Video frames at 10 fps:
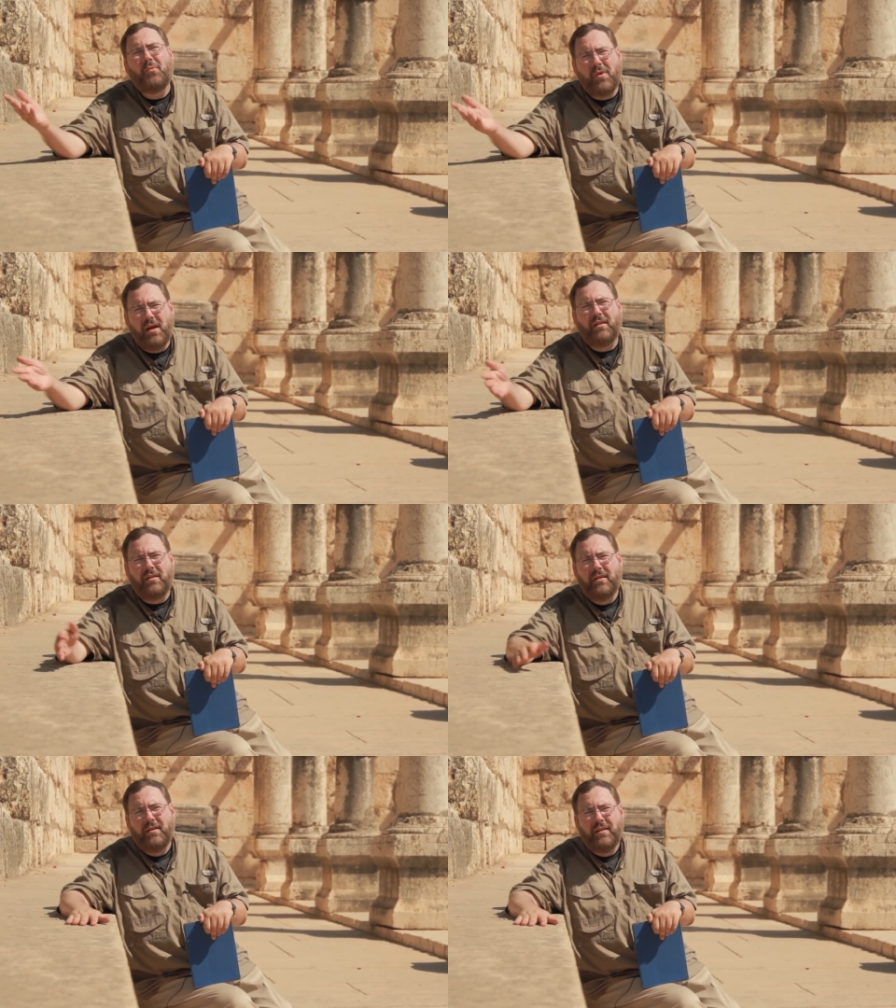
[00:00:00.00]
Well,
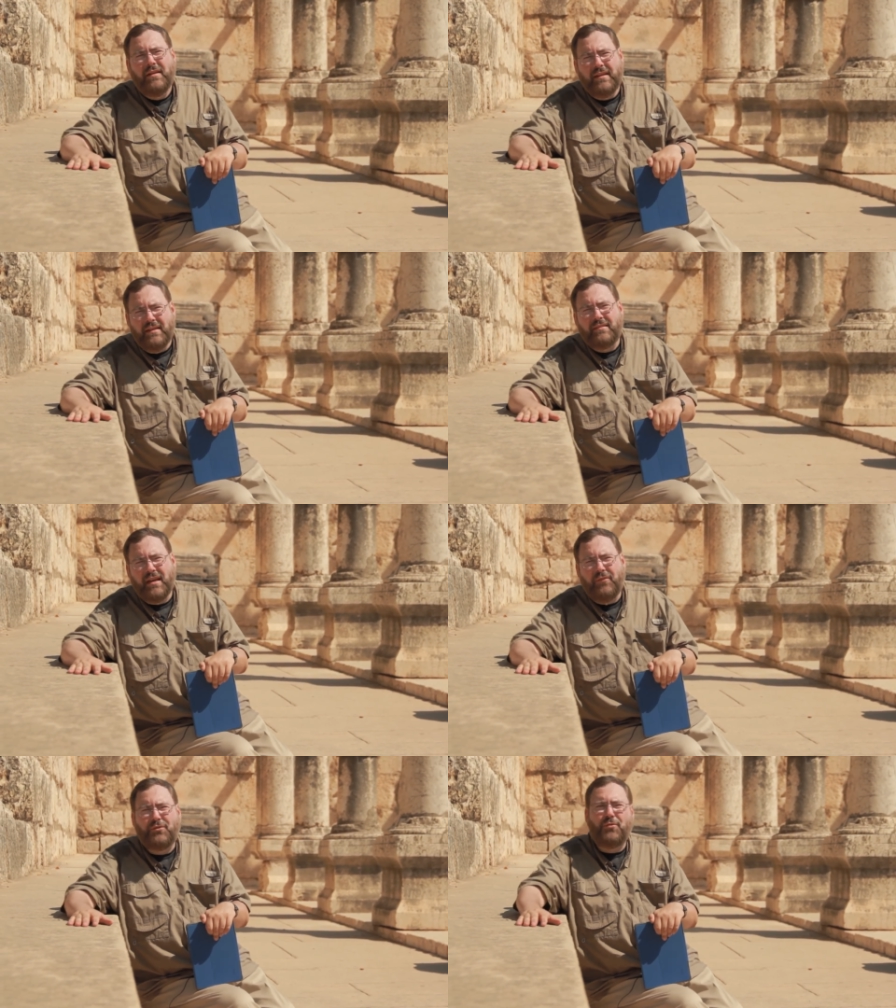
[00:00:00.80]
he is,
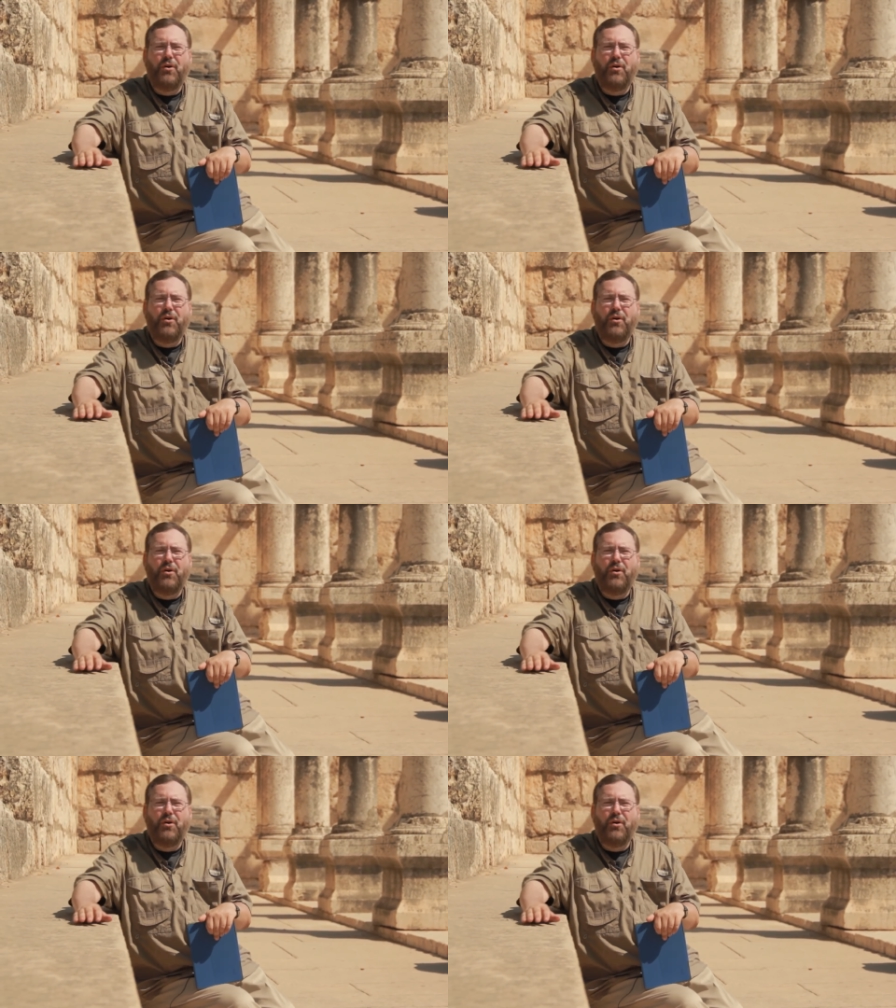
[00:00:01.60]
after